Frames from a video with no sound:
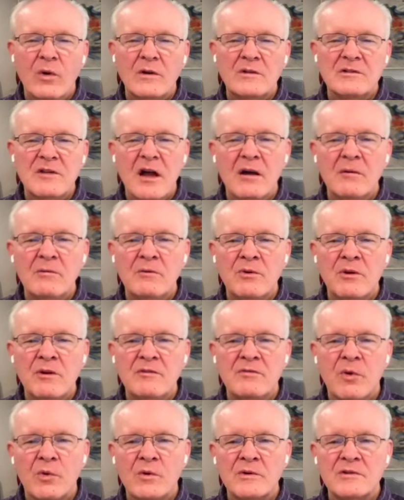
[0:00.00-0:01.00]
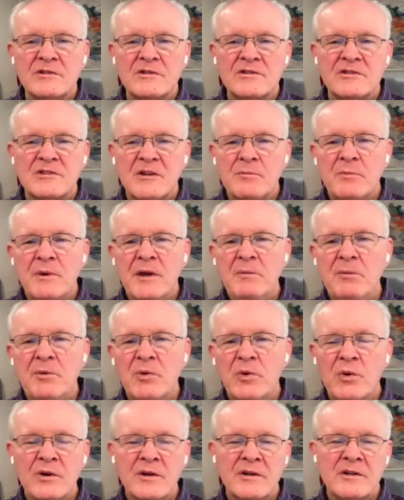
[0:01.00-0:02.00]
What Solomon reinforces is that people
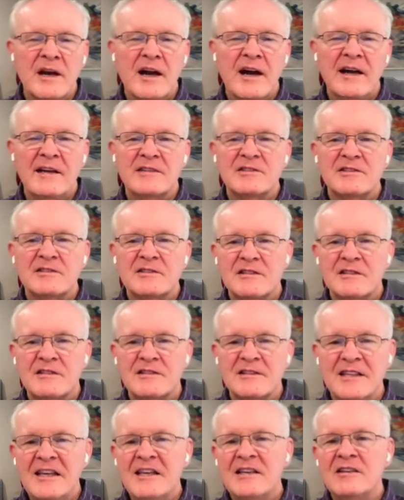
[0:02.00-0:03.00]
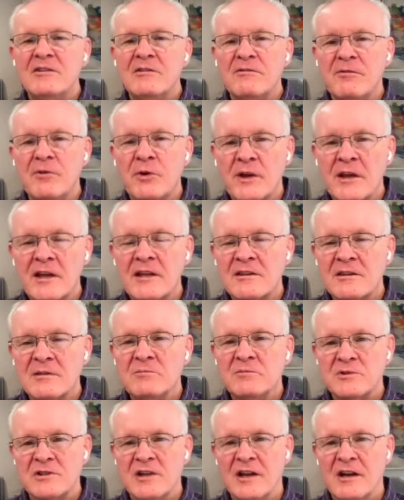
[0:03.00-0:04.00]
who are enticed tend to forget
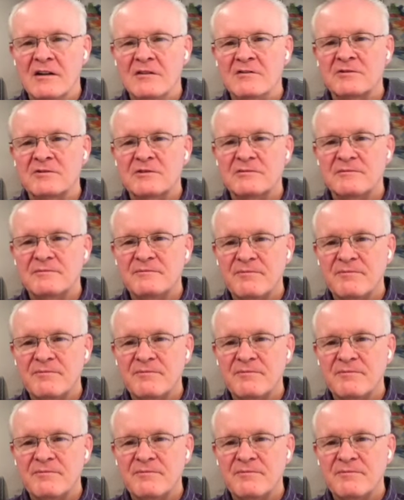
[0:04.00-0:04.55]
themselves.